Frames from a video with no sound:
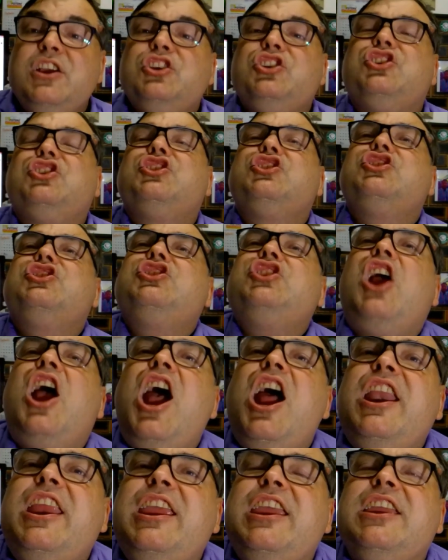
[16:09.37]

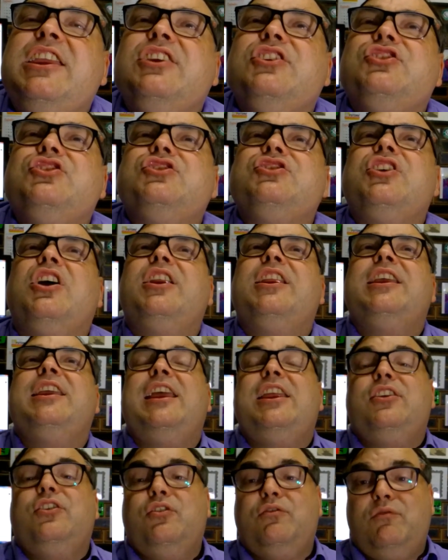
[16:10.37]
Shani,
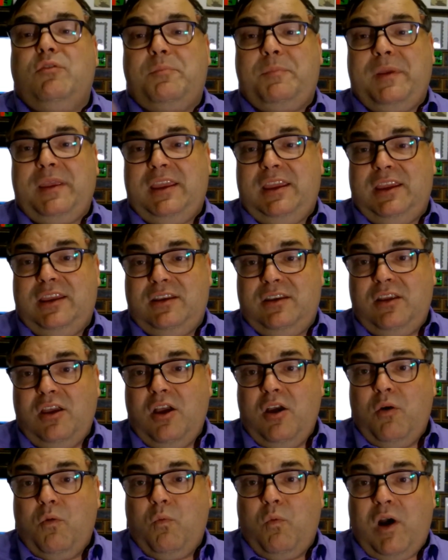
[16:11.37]
Shani at European
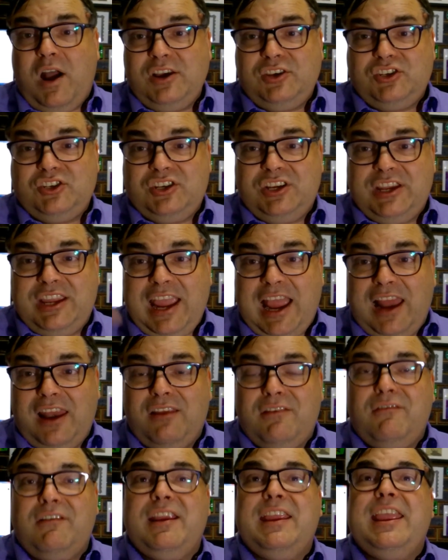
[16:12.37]
Watch
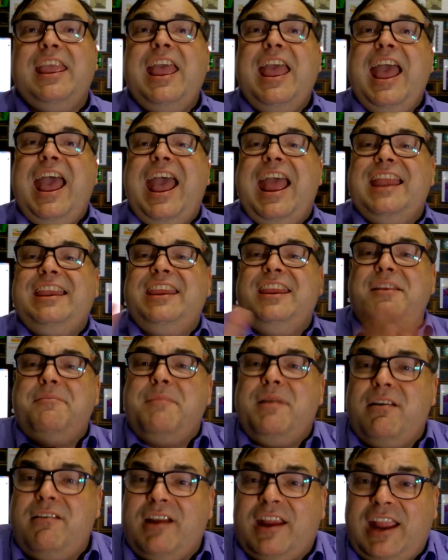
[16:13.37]
Gallery. And in
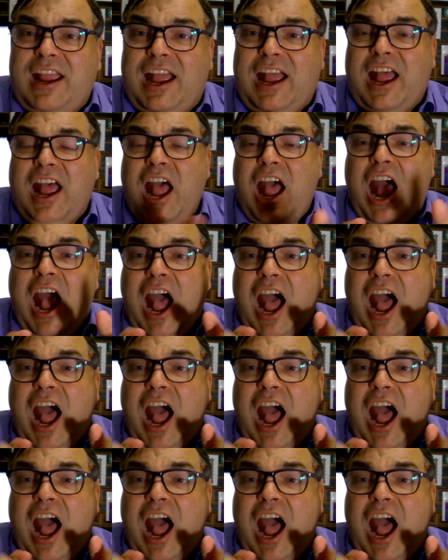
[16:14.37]
America,